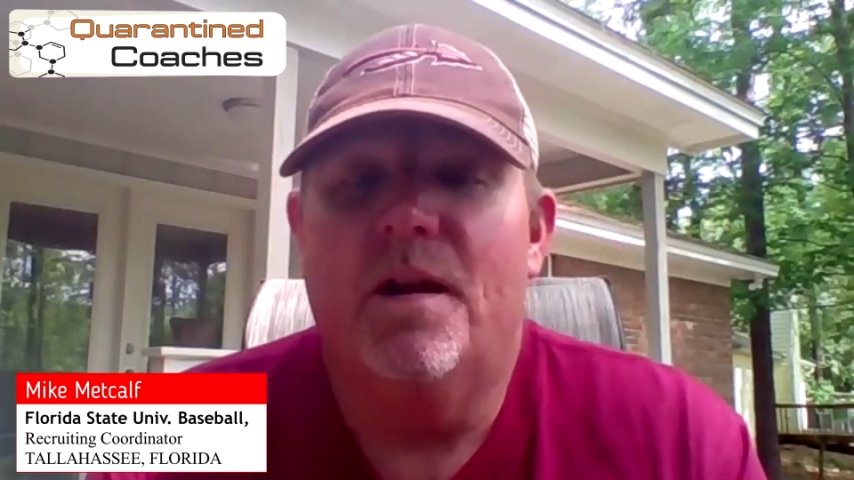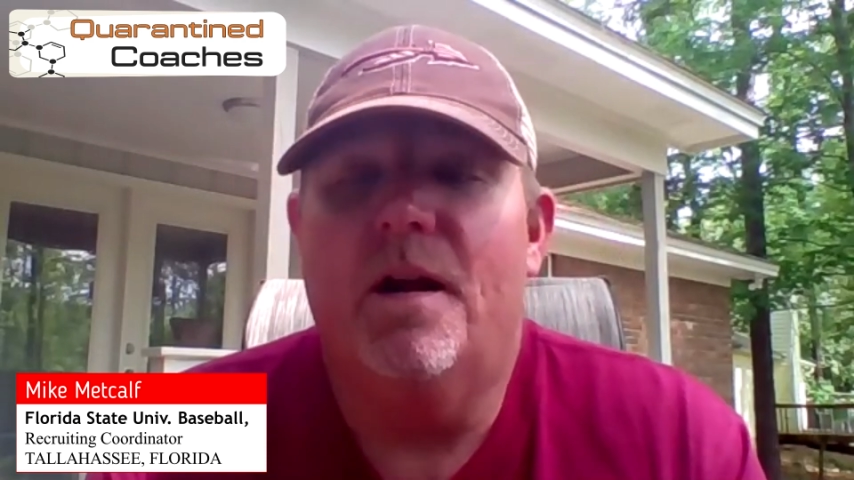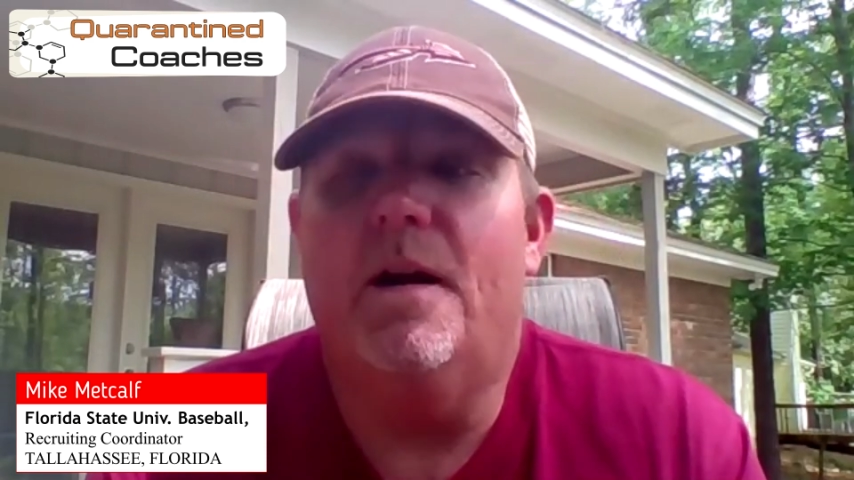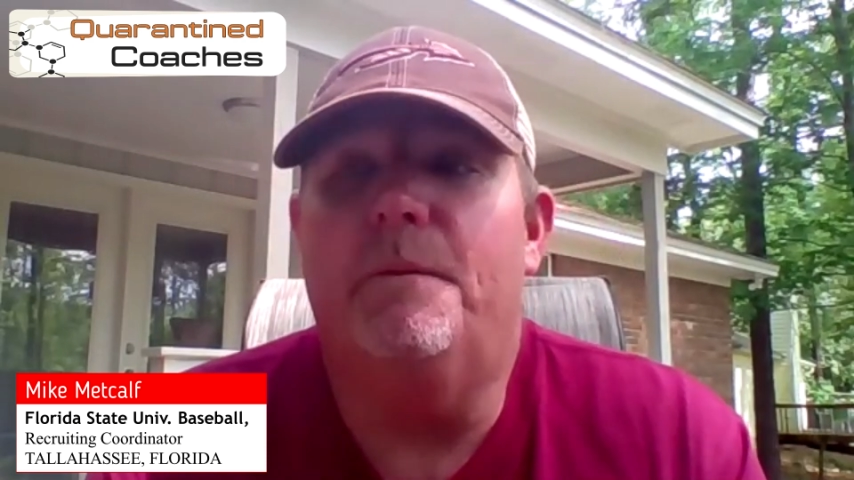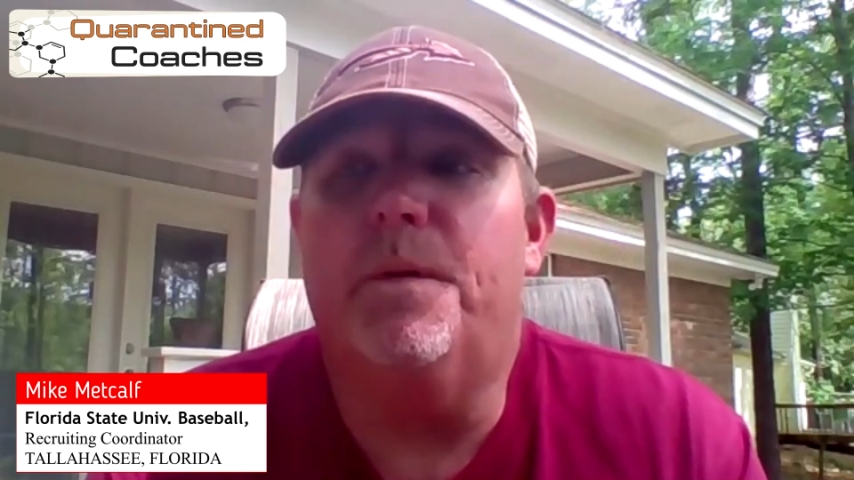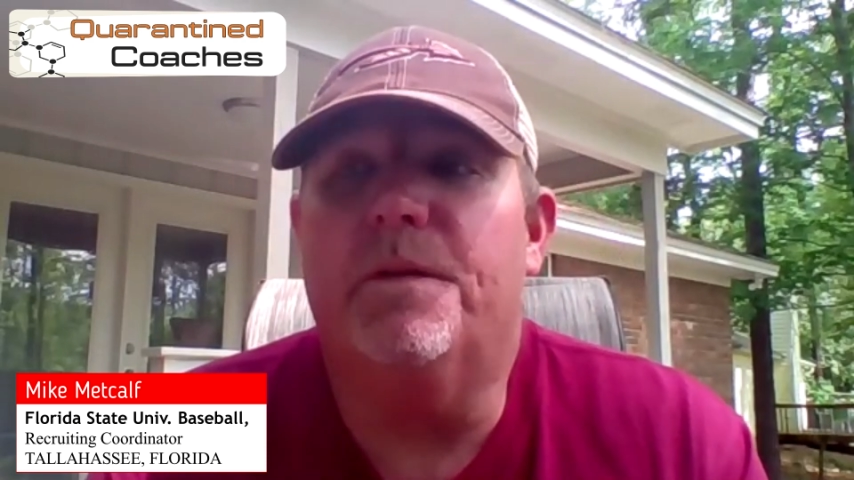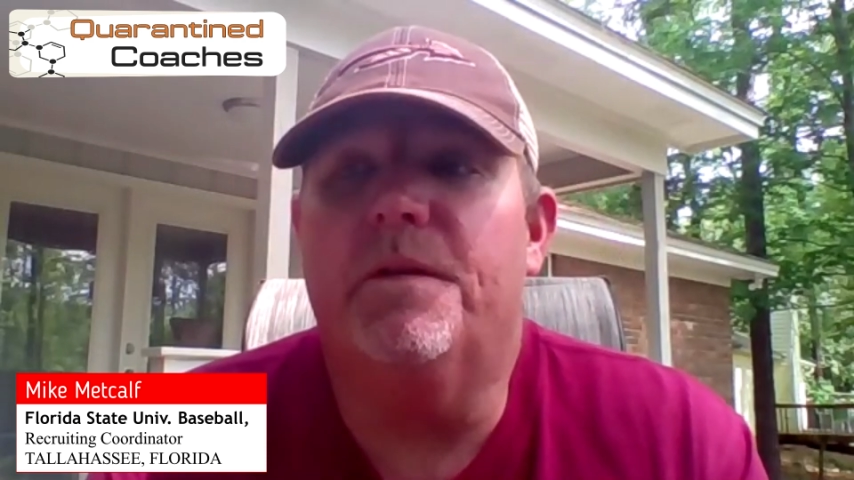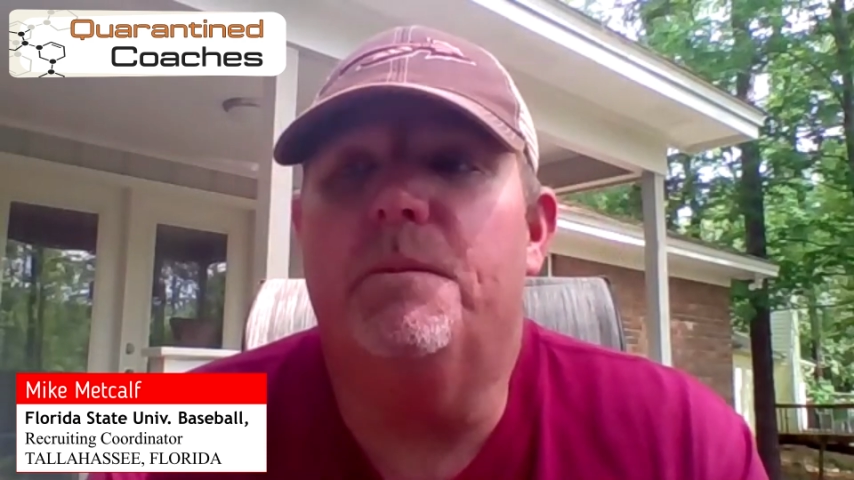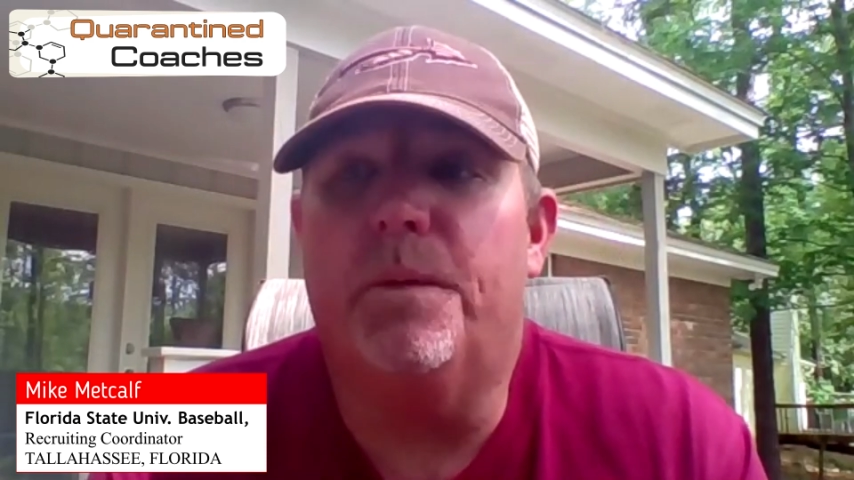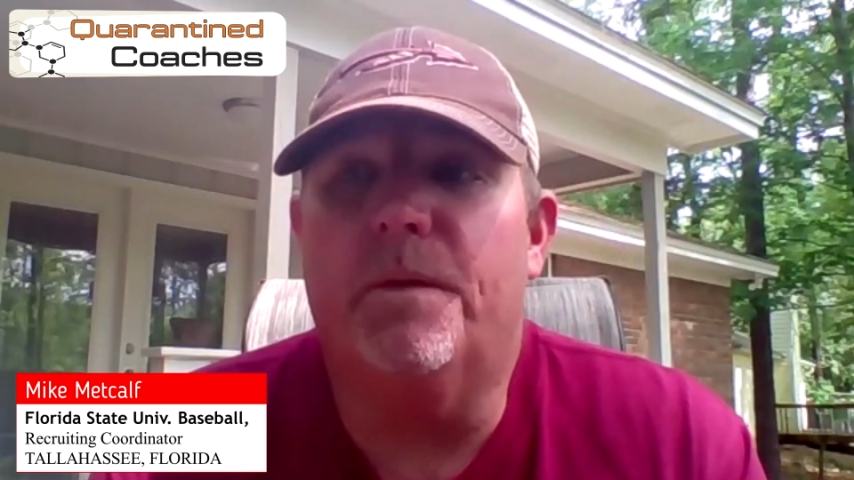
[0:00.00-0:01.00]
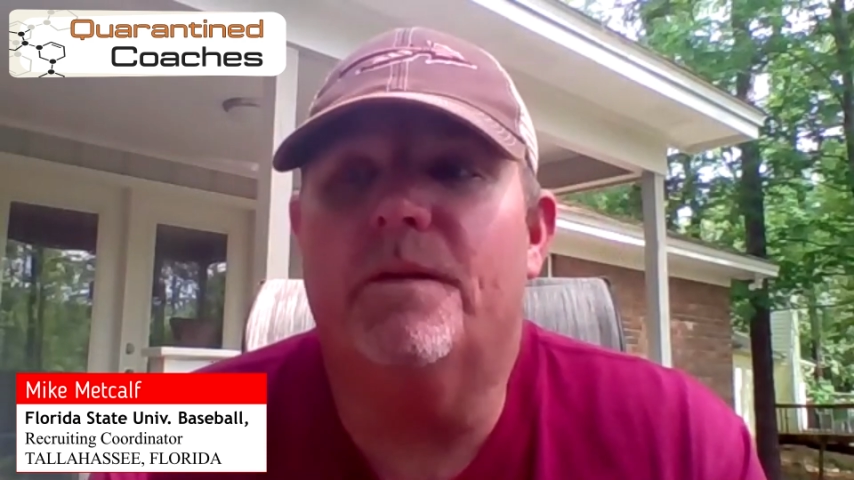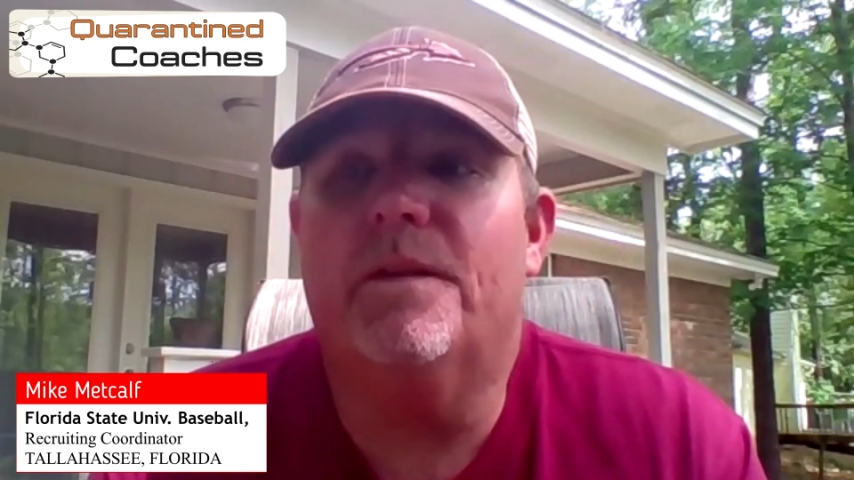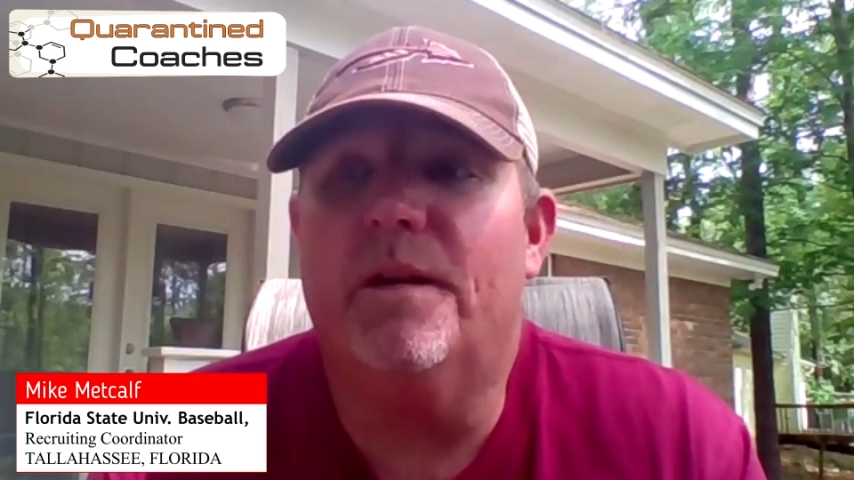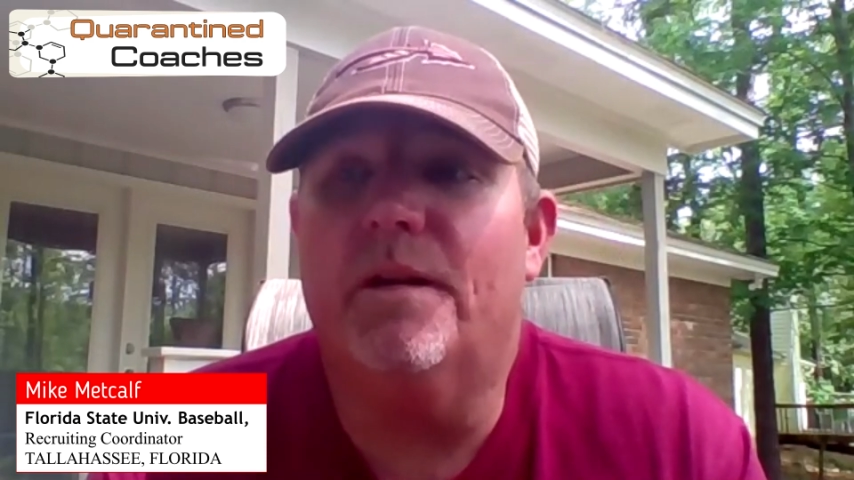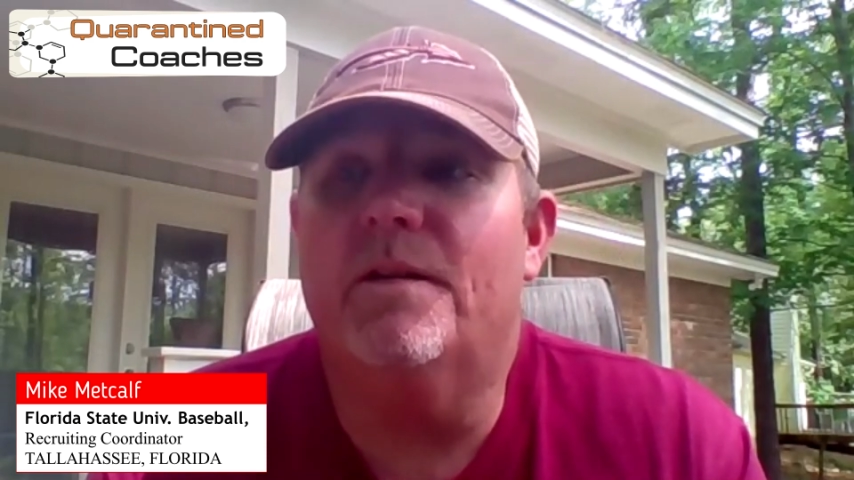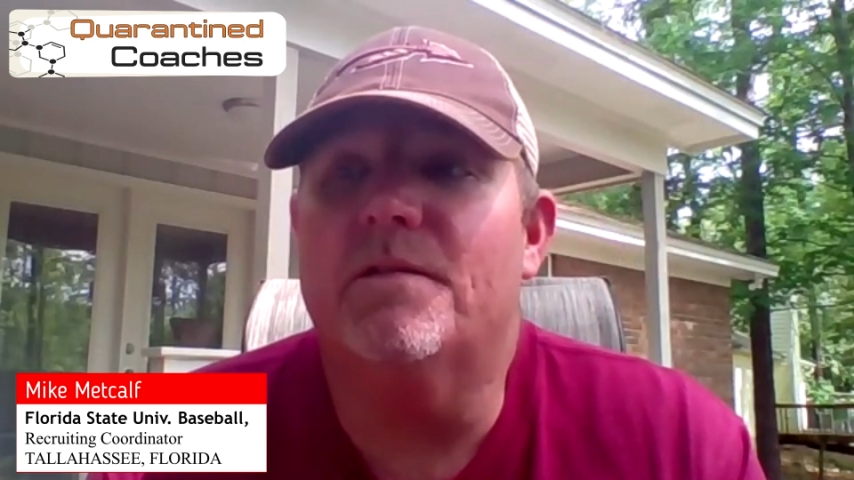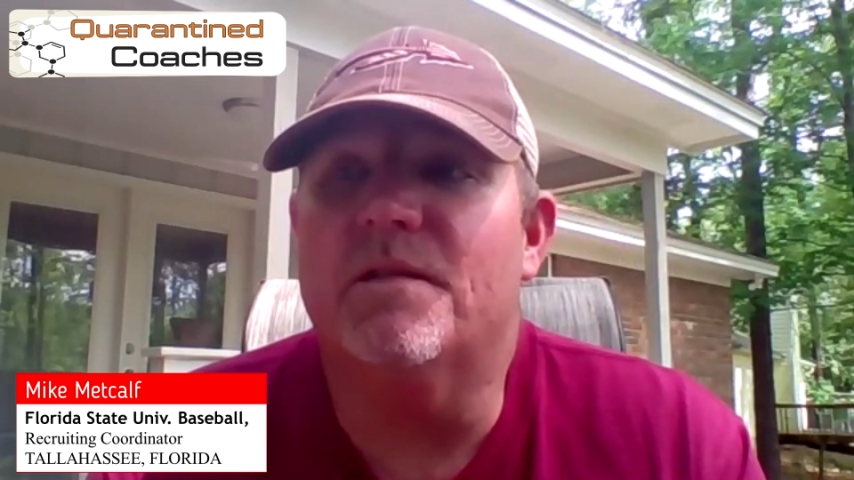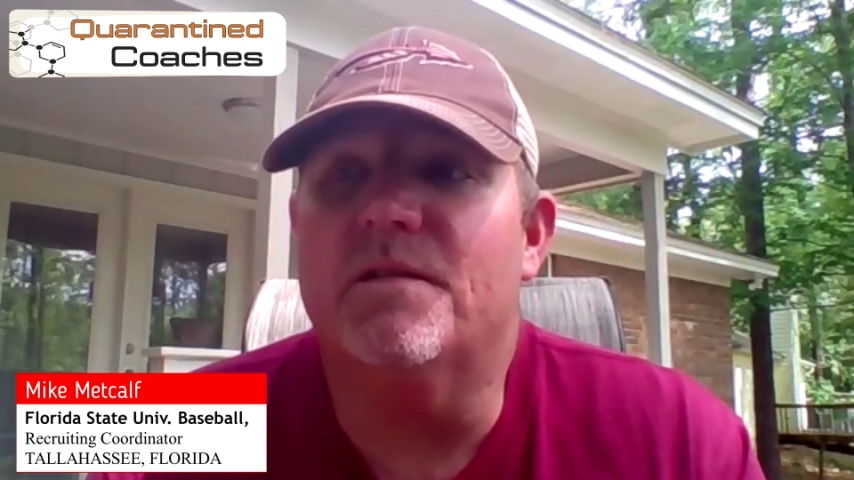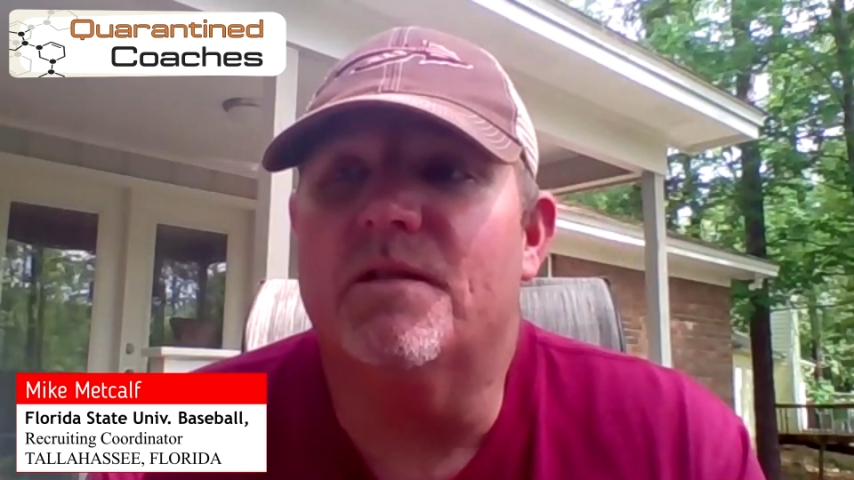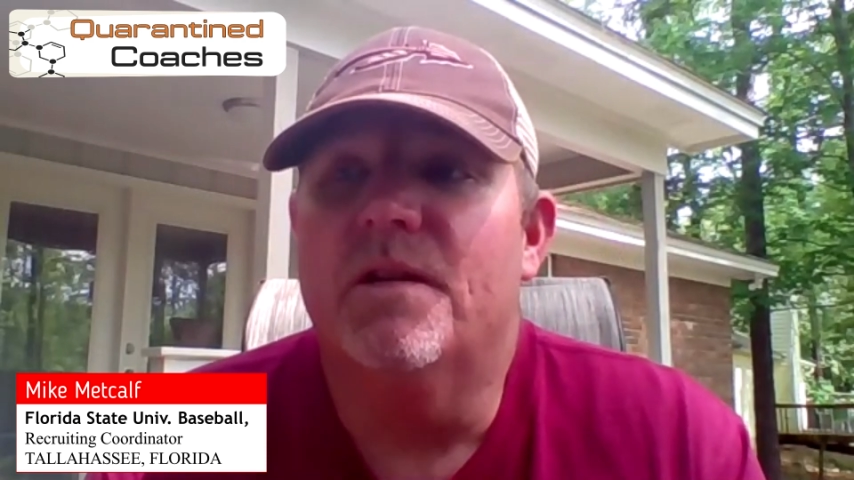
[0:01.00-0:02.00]
Um, right. the important thing is
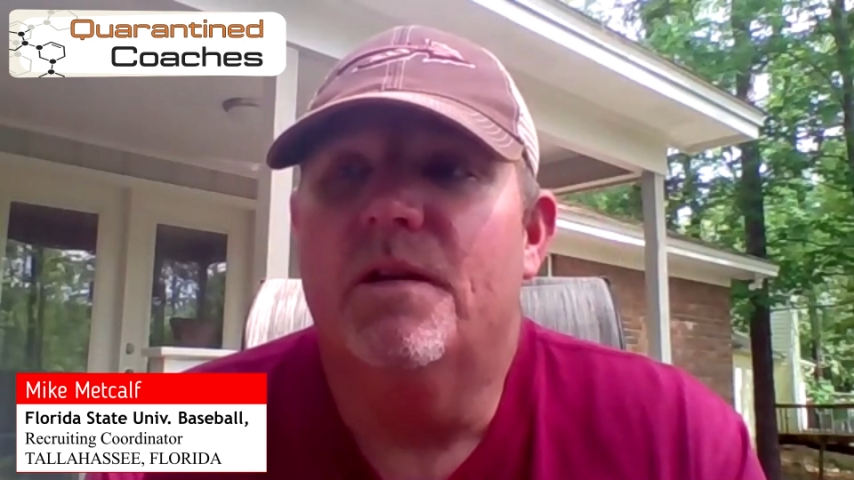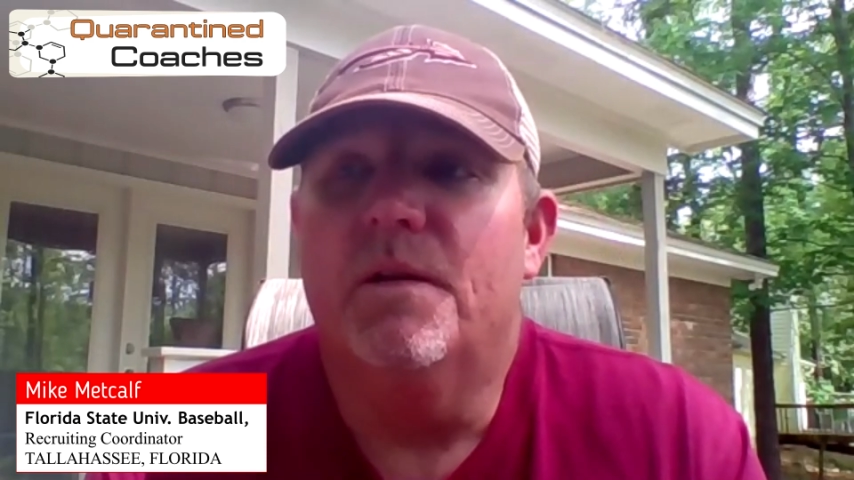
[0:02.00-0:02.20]
is